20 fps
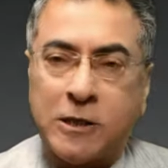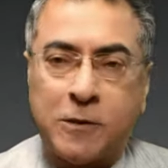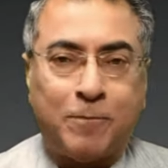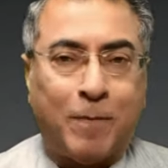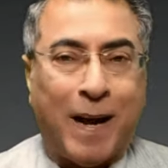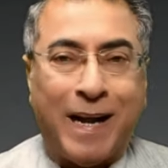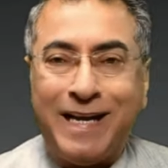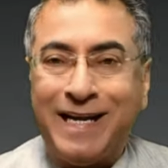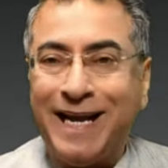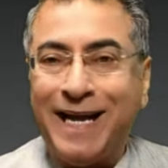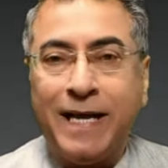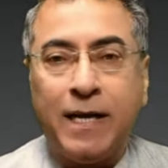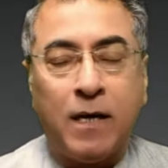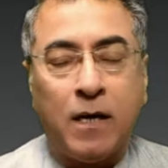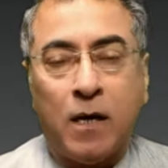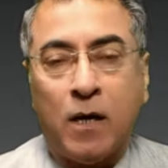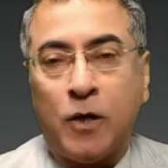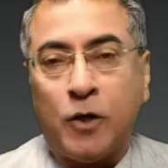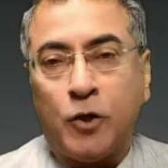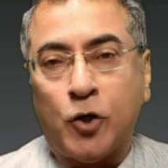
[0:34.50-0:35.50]

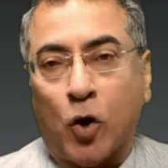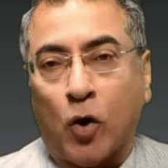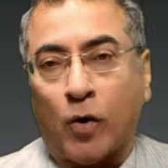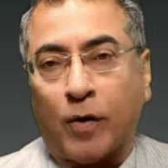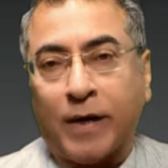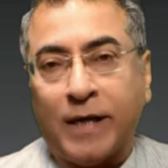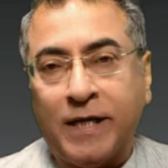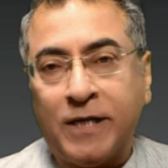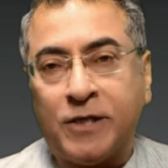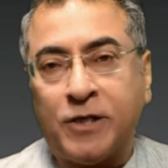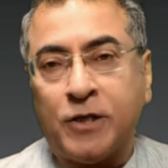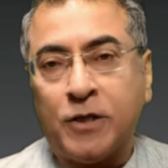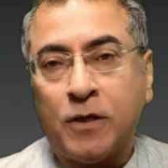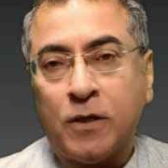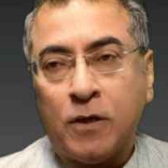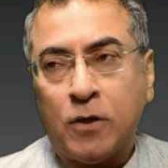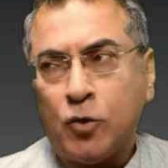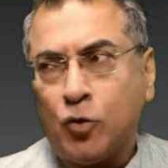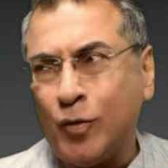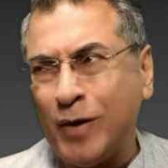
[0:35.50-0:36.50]
expanding your
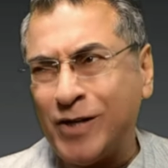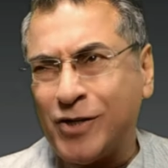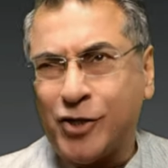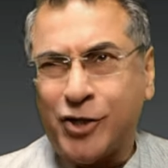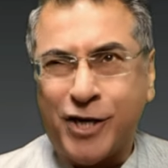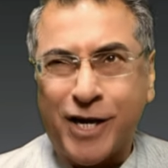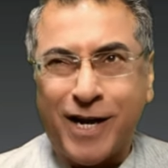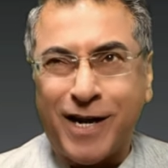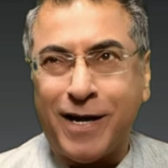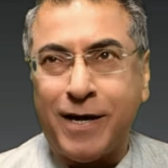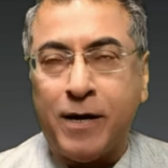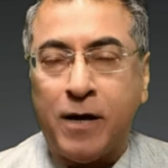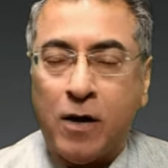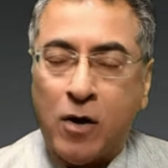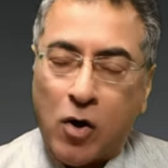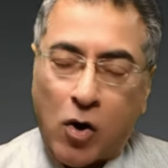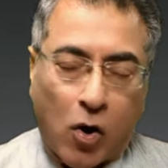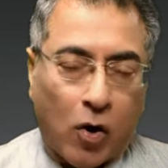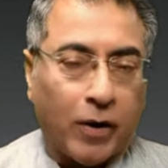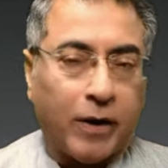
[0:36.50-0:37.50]
reach to a
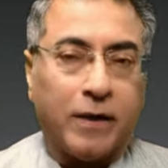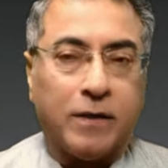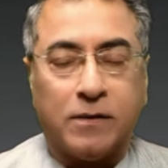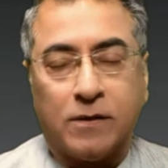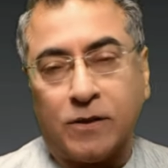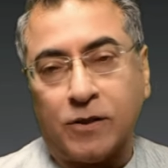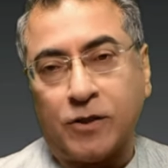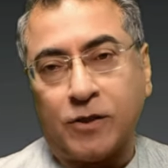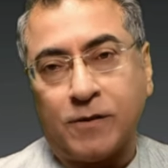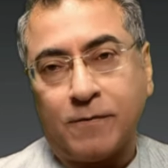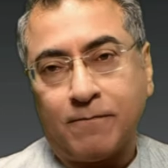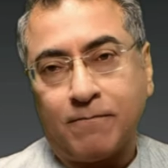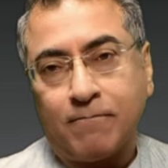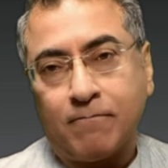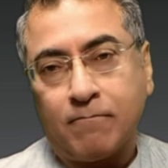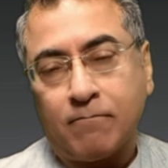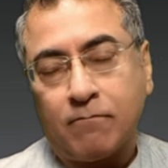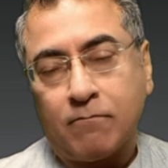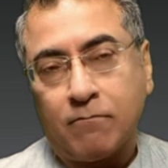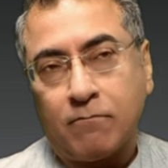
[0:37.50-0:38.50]
shared audience.
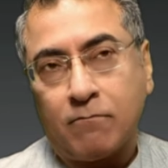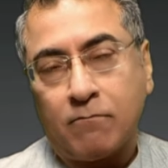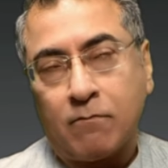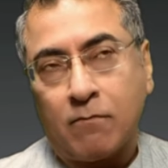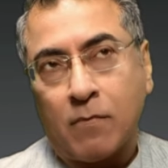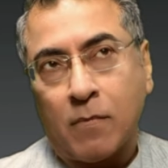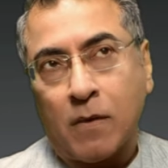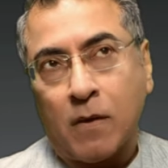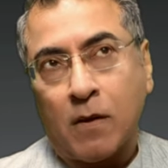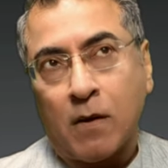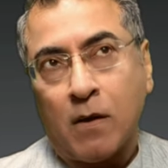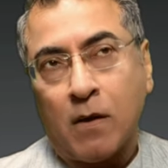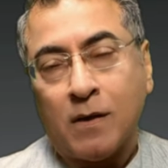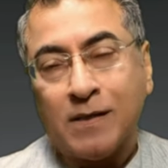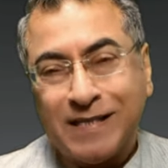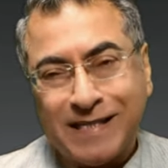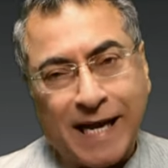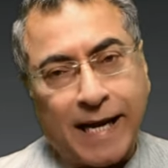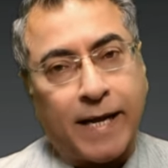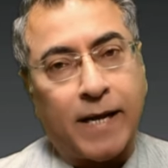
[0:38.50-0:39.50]

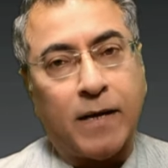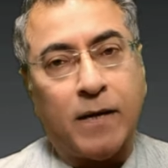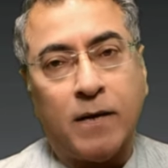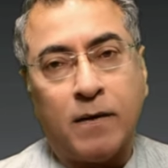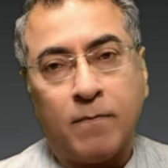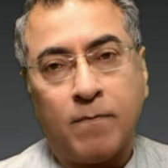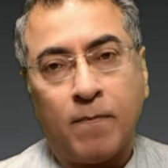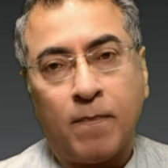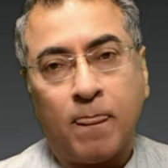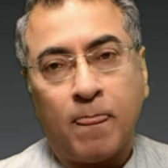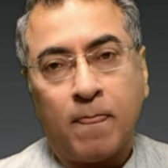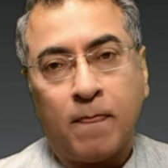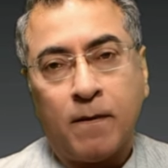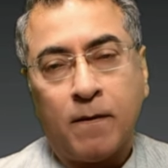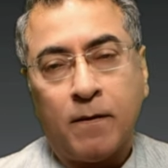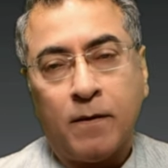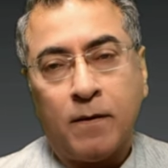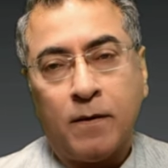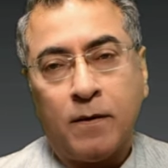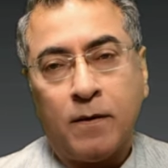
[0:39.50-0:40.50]
Second,
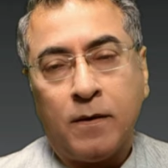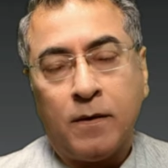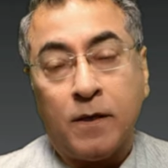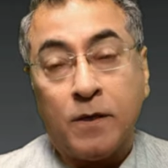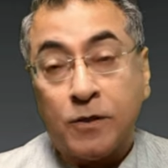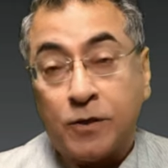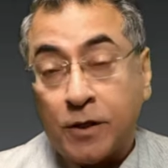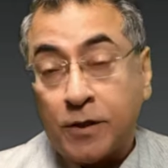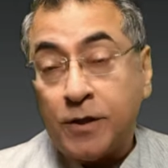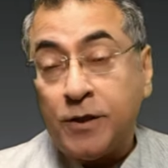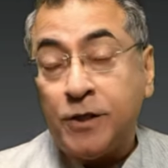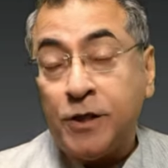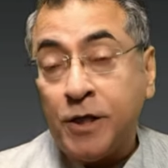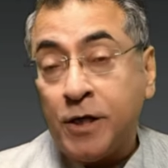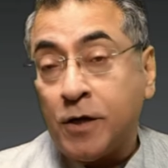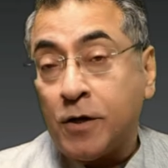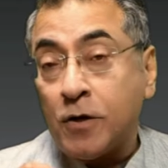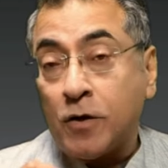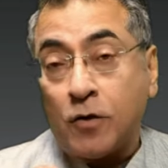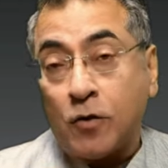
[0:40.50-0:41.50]

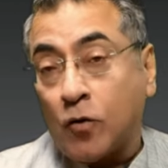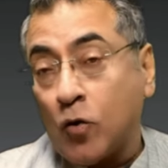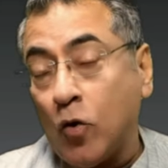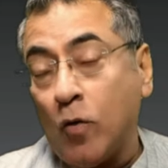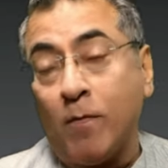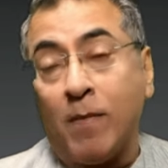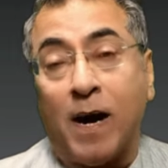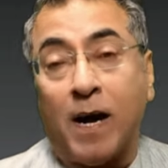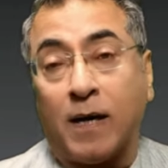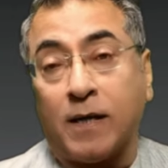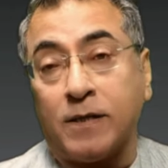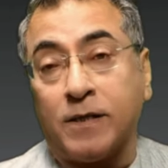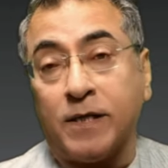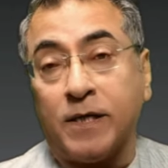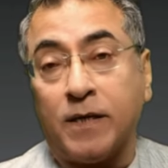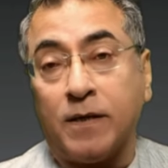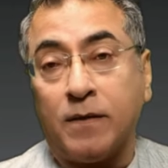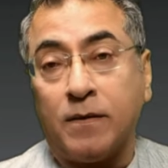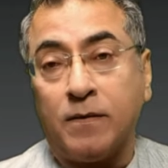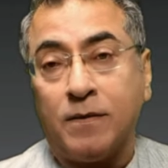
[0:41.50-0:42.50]
strategic
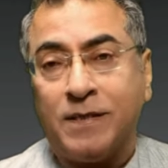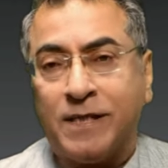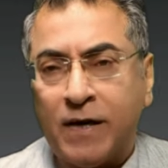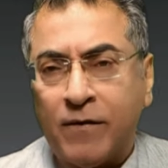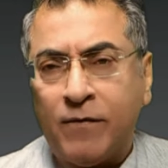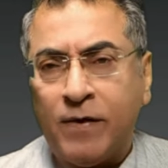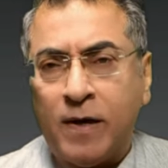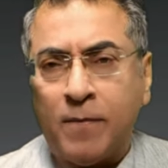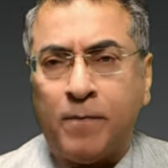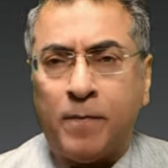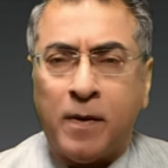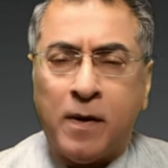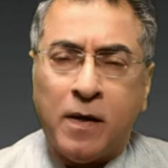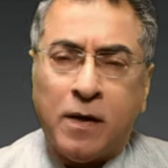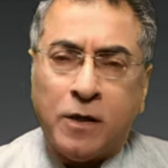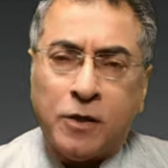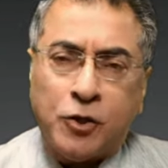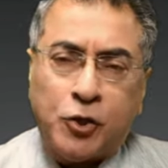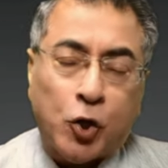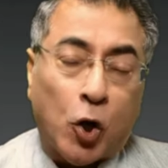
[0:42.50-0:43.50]
co-marketing.
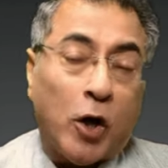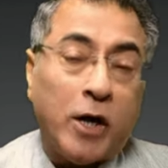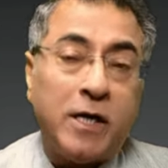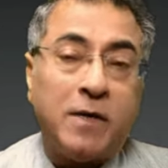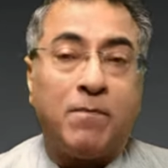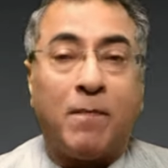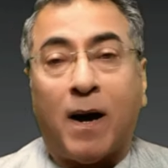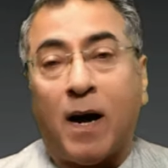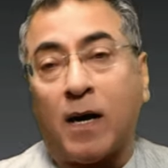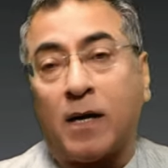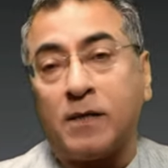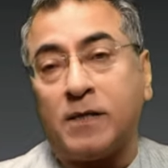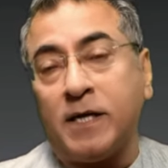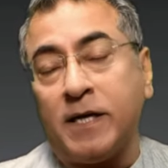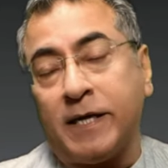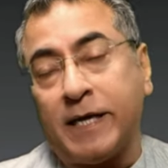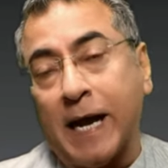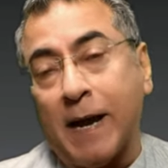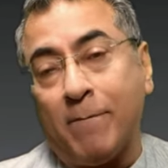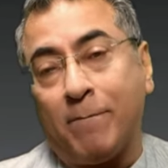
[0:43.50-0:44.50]
Develop joint
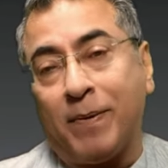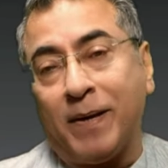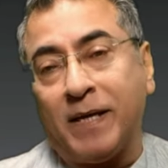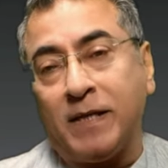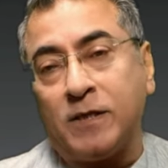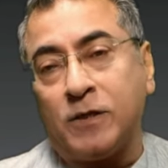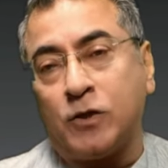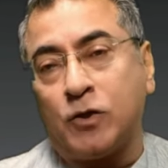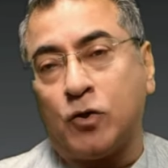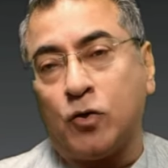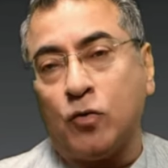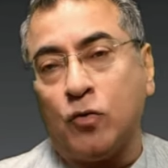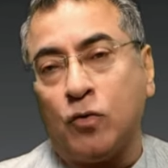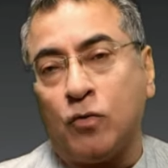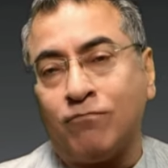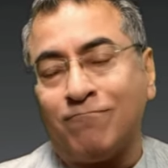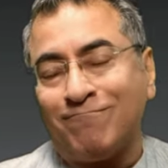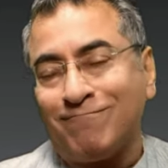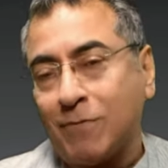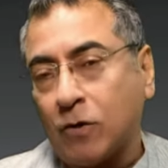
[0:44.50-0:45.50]
marketing campaigns
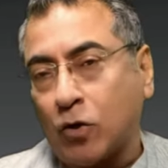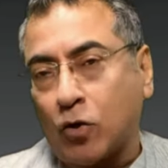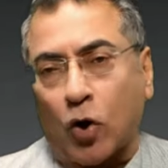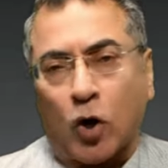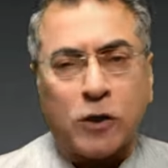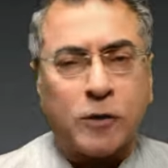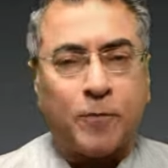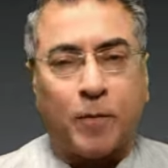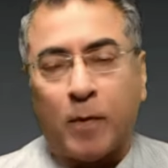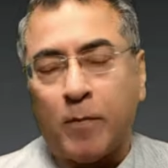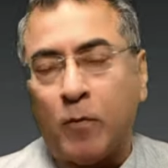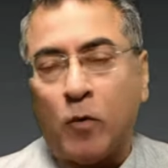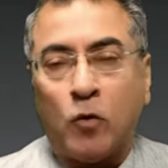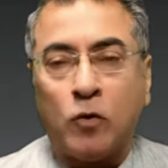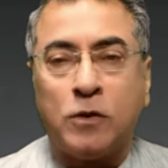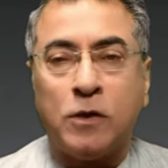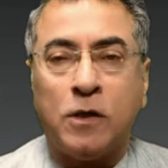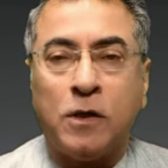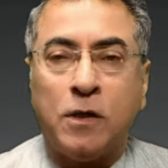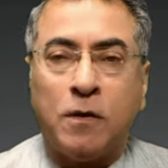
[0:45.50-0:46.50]
to
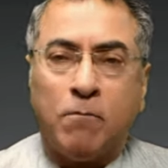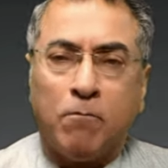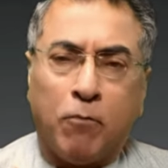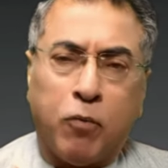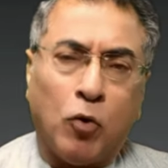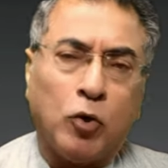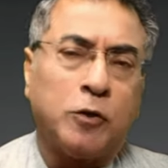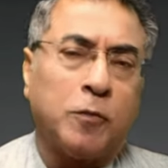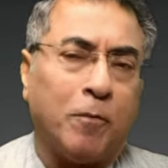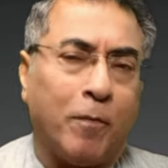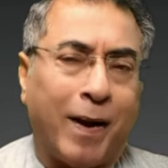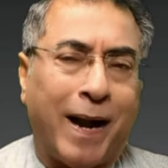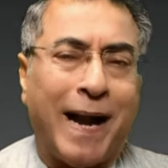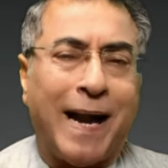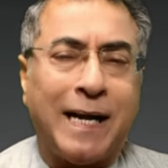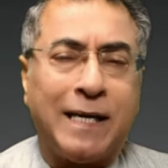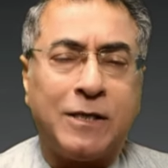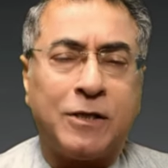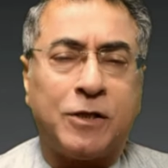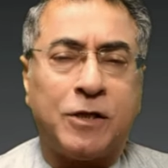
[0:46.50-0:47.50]
cross-promote both
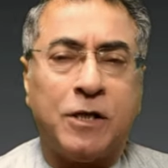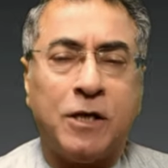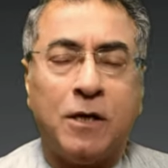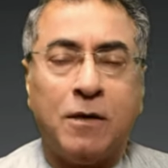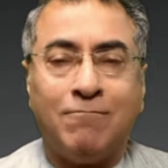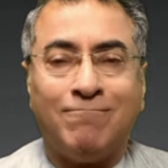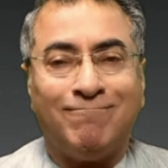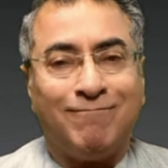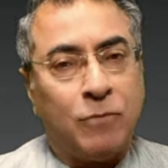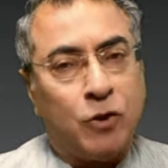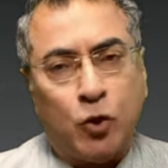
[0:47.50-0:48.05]
brands,